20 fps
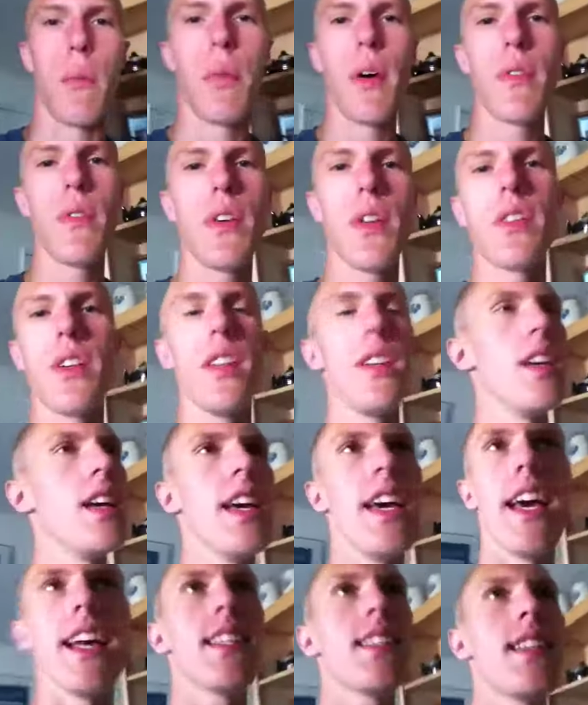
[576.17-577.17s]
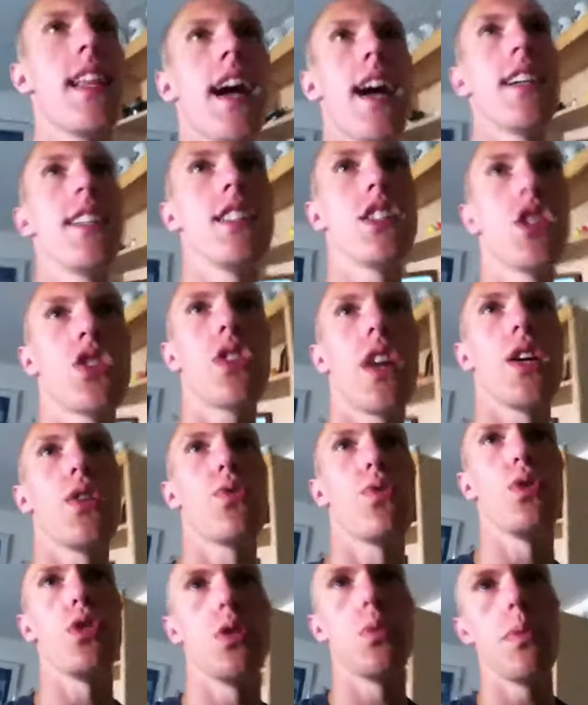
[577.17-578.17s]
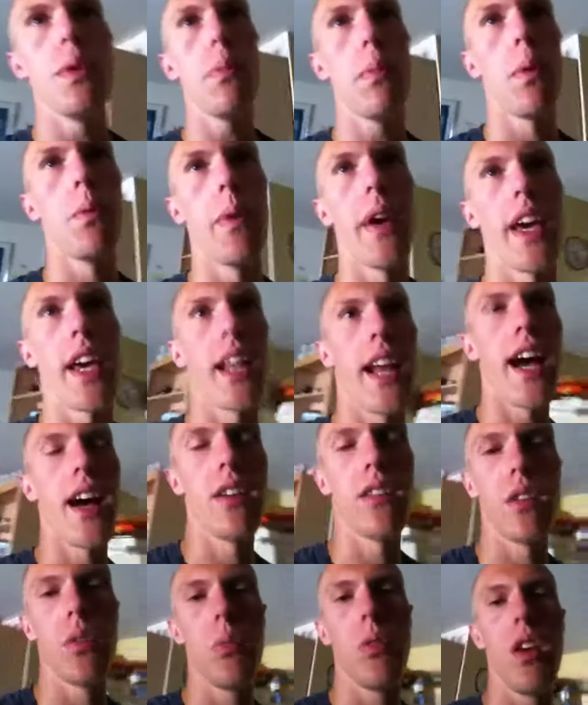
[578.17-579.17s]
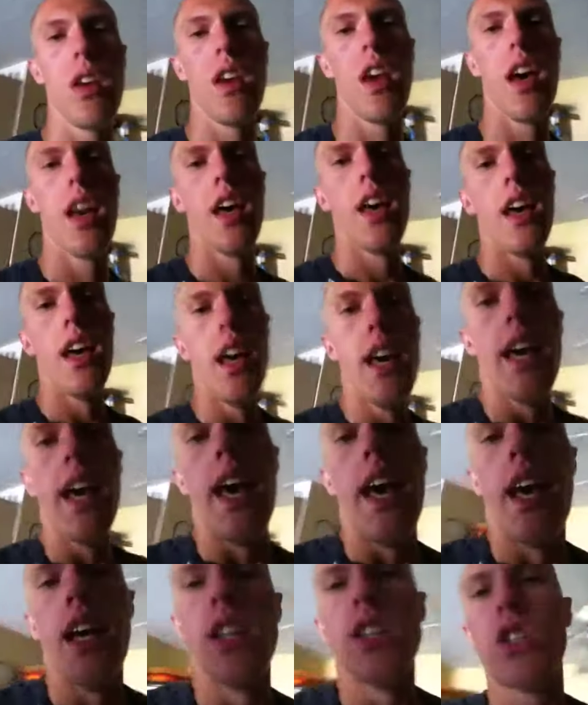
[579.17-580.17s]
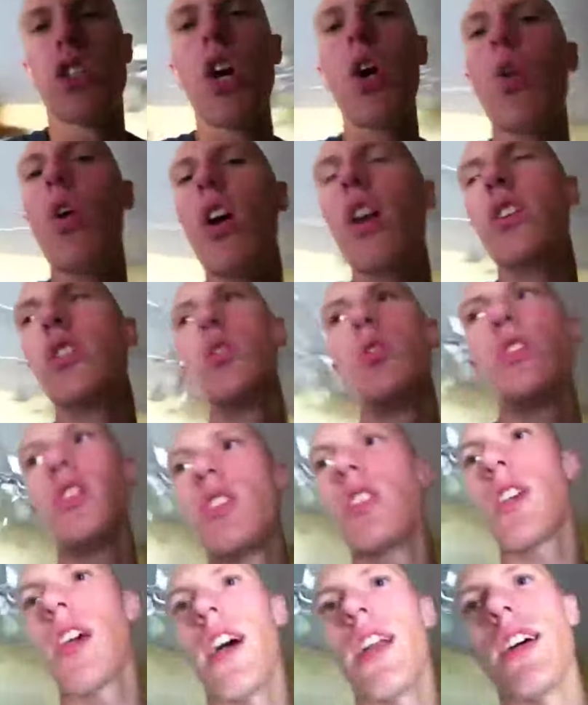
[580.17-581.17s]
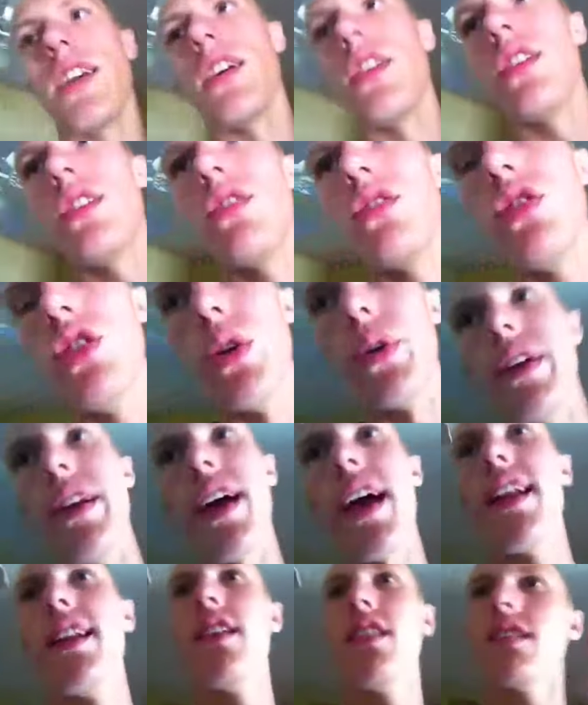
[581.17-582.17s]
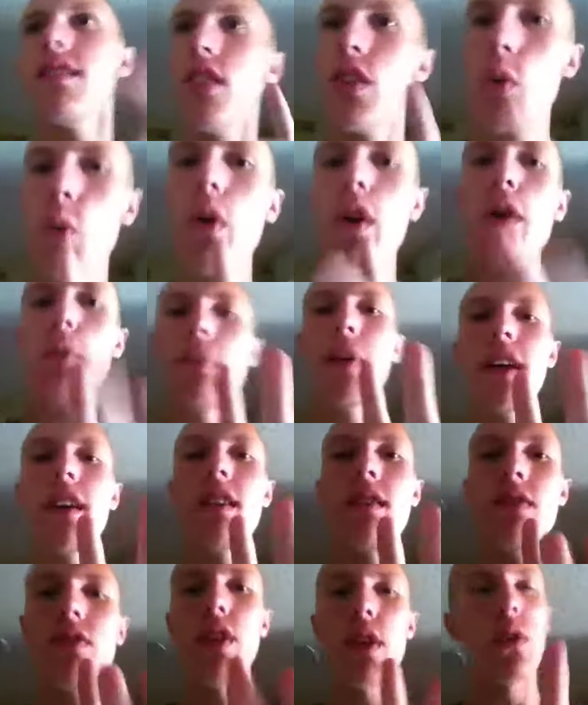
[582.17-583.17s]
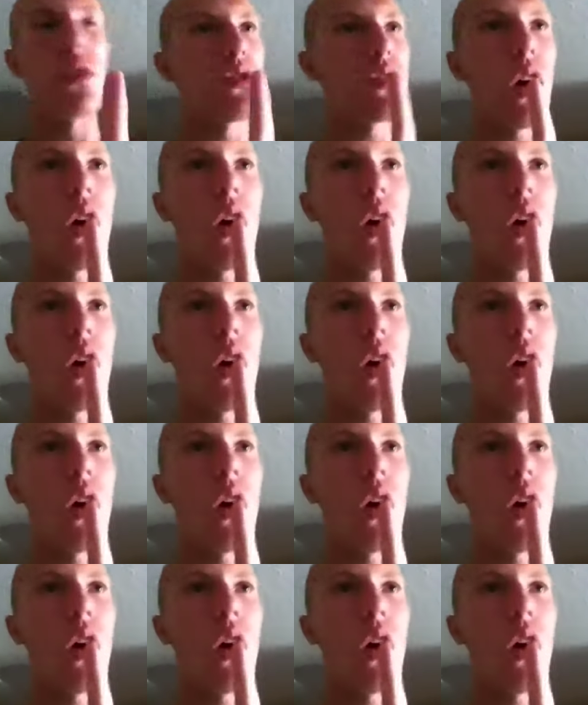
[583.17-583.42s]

But really, it's not as stressful as people make it out to be, so long as you just kind of do it. And you will be confused.